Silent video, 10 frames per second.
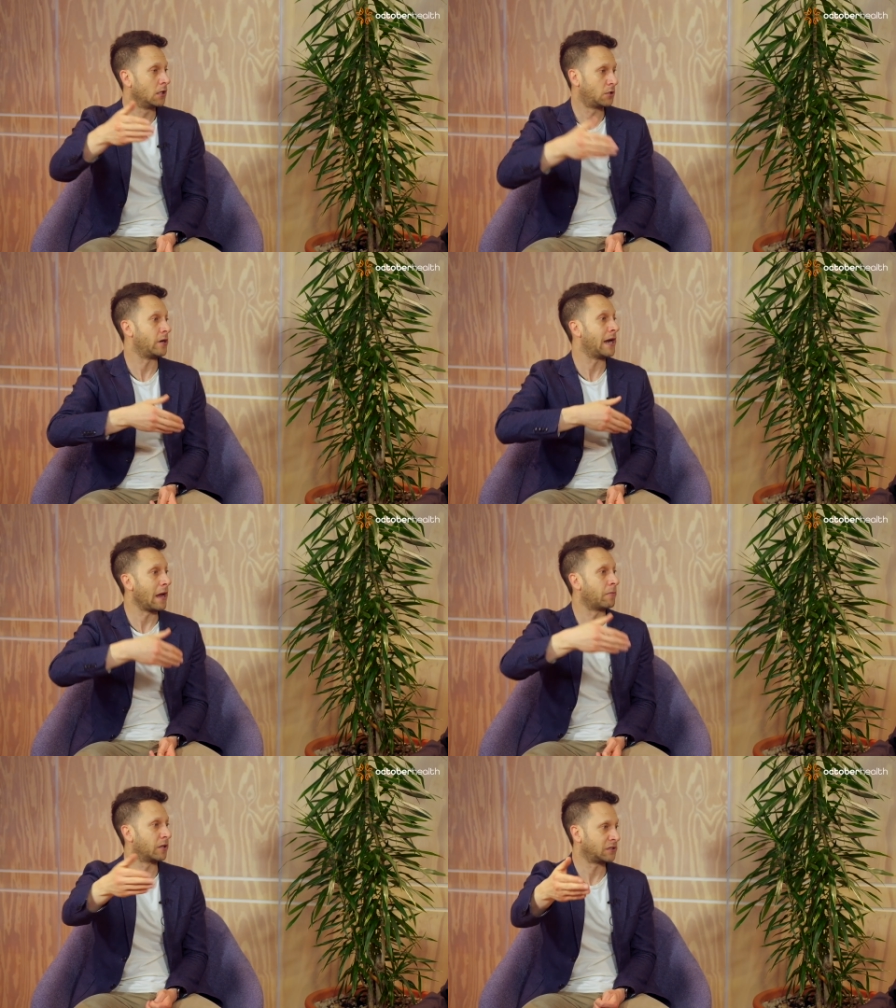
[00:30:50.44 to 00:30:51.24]
to
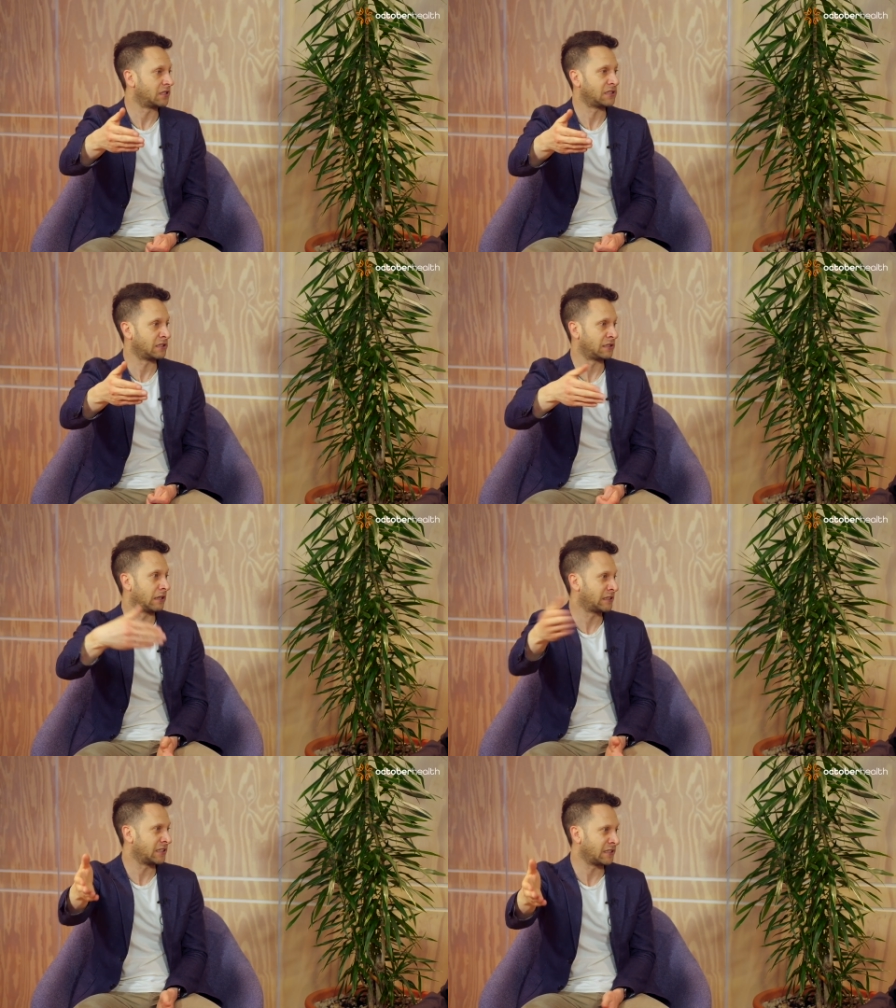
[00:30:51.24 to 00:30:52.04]
enable
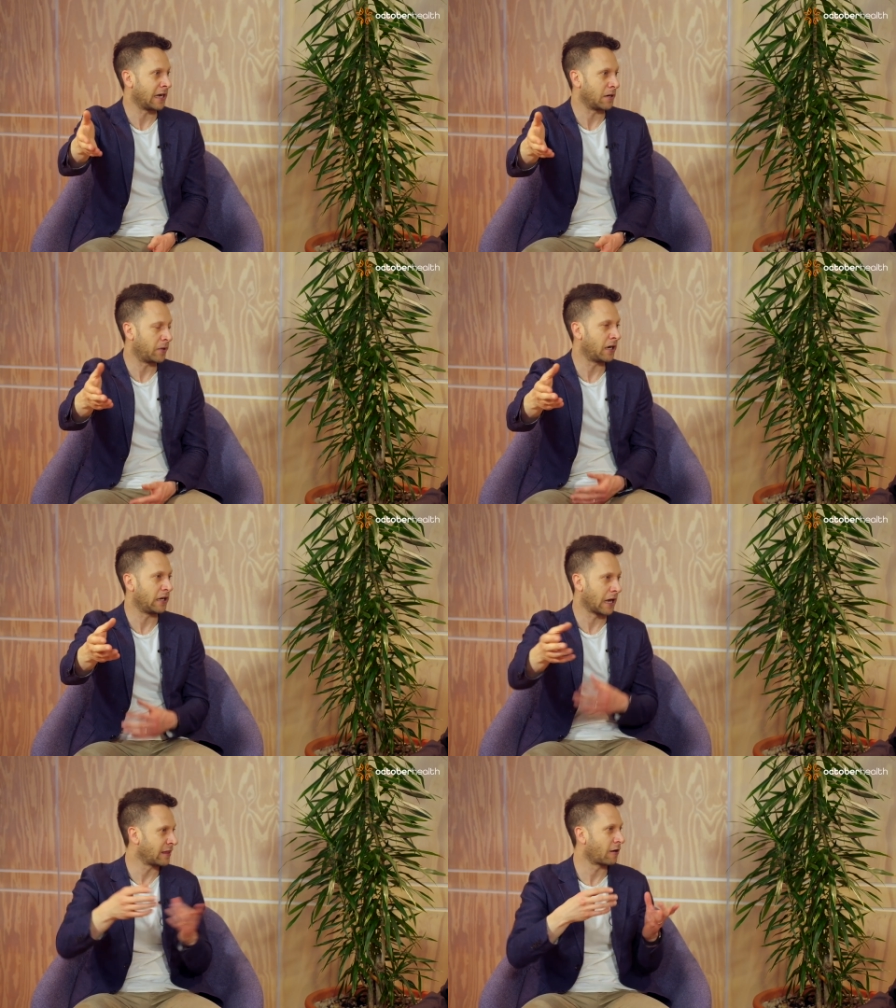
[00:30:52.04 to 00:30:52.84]

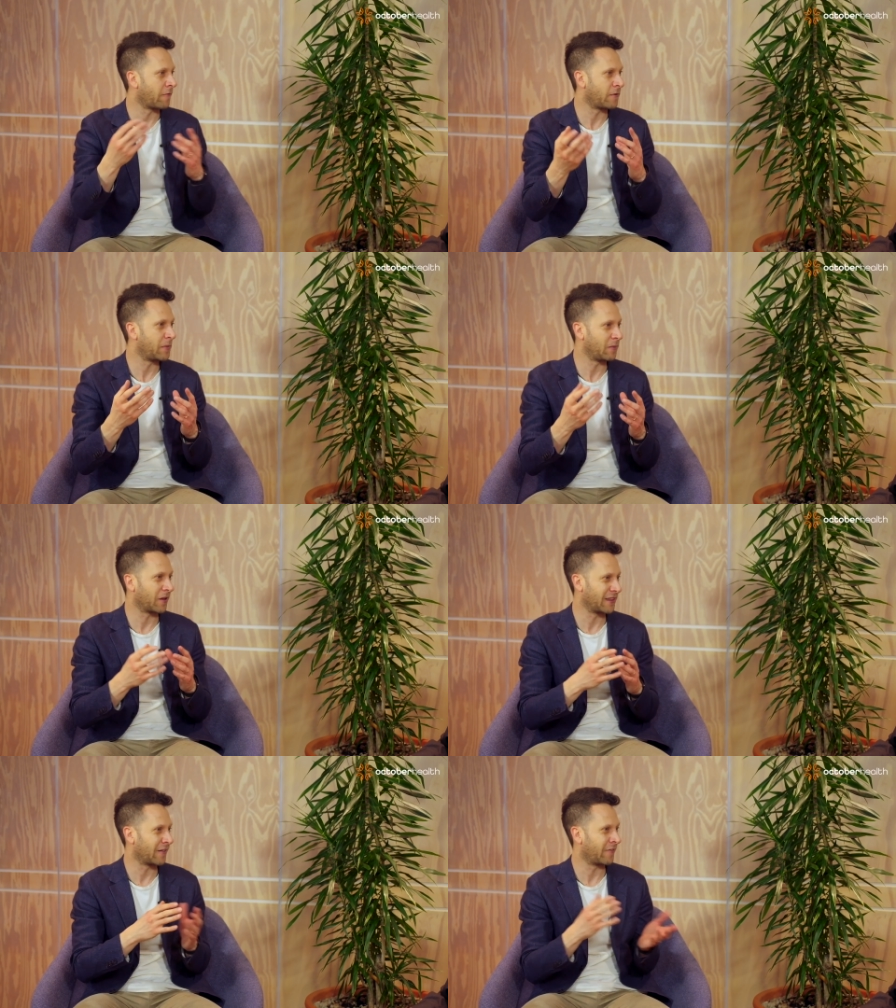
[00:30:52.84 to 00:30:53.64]
sustainability. I think often people
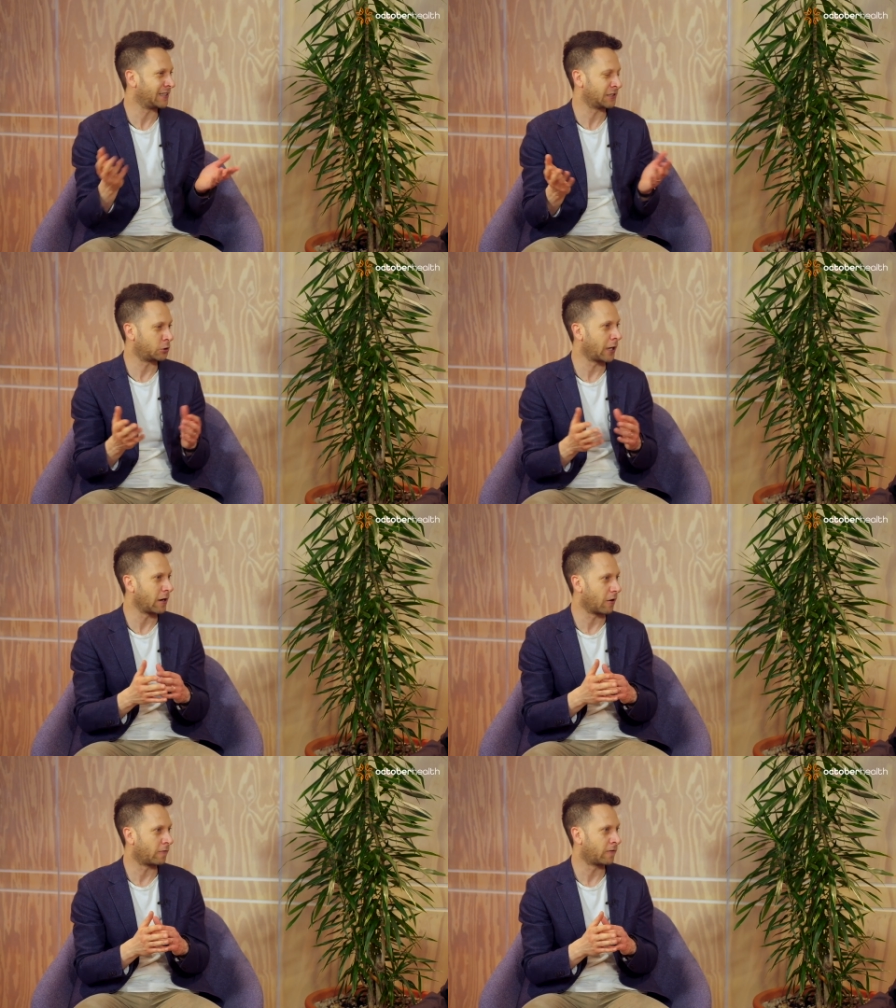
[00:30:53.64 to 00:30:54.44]
think of it as a
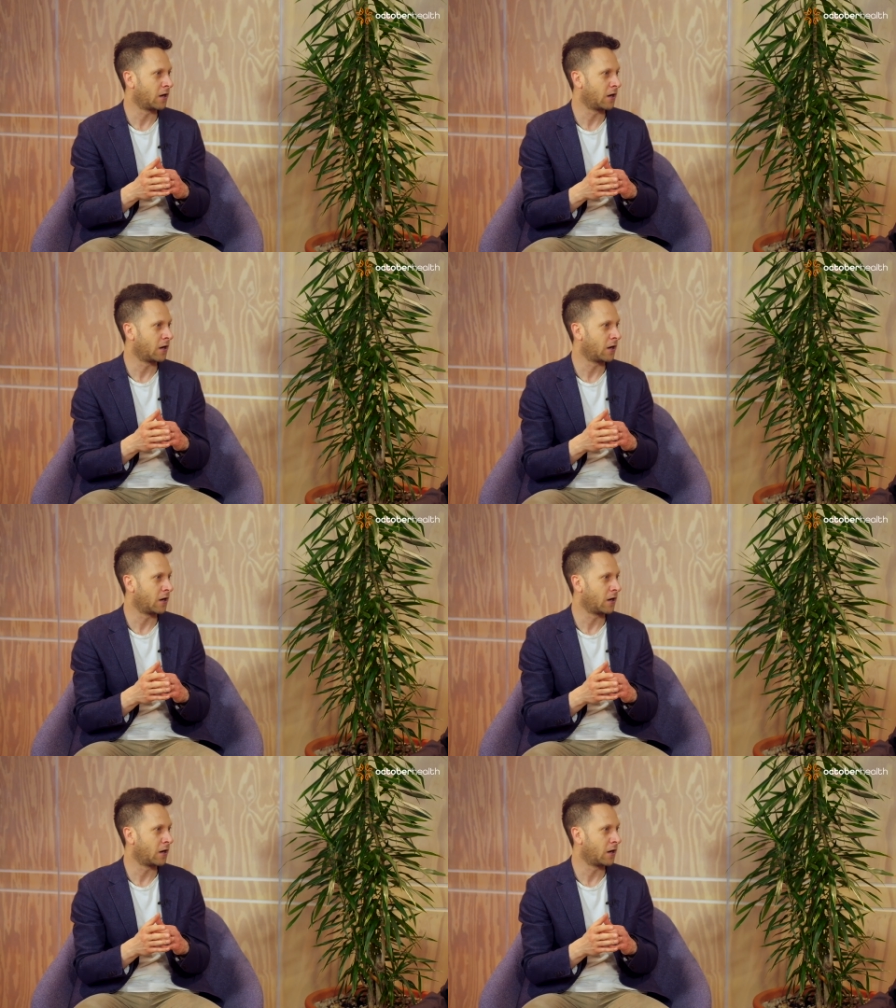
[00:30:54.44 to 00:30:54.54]
trade-off.